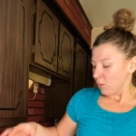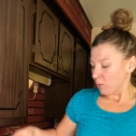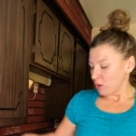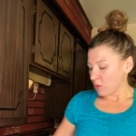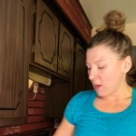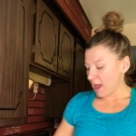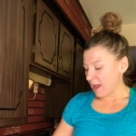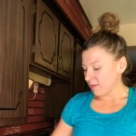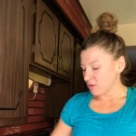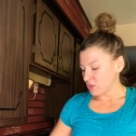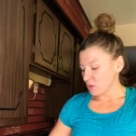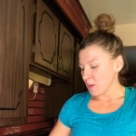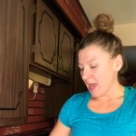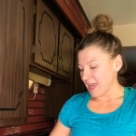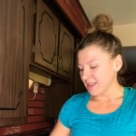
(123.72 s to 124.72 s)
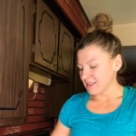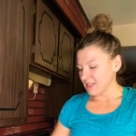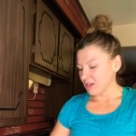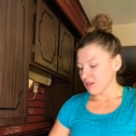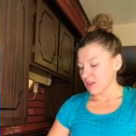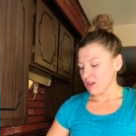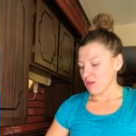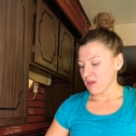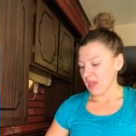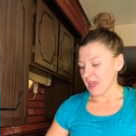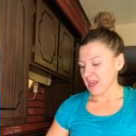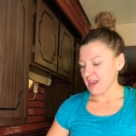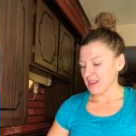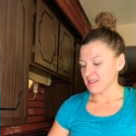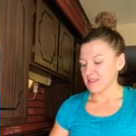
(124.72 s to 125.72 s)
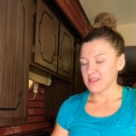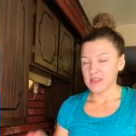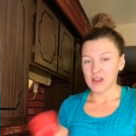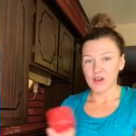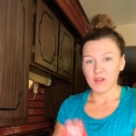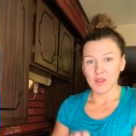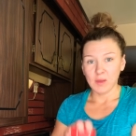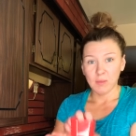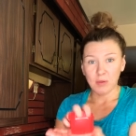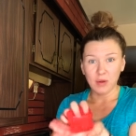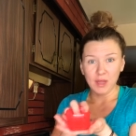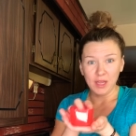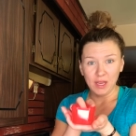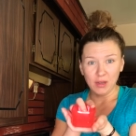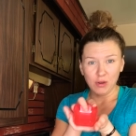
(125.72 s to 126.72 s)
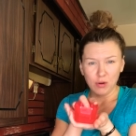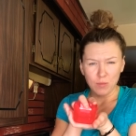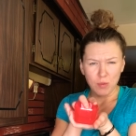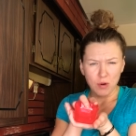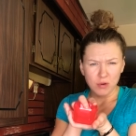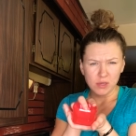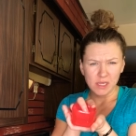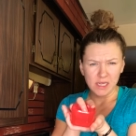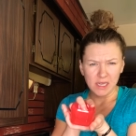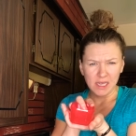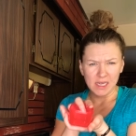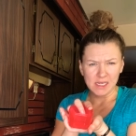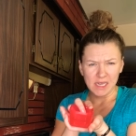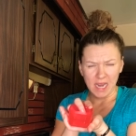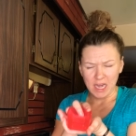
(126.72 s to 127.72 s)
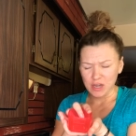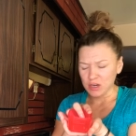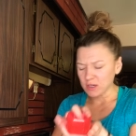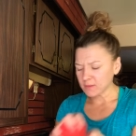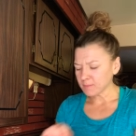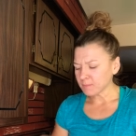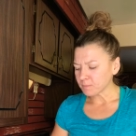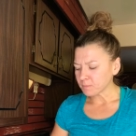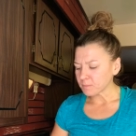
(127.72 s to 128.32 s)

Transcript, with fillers: when you have two eggs here that you can't necessarily put in your protein container,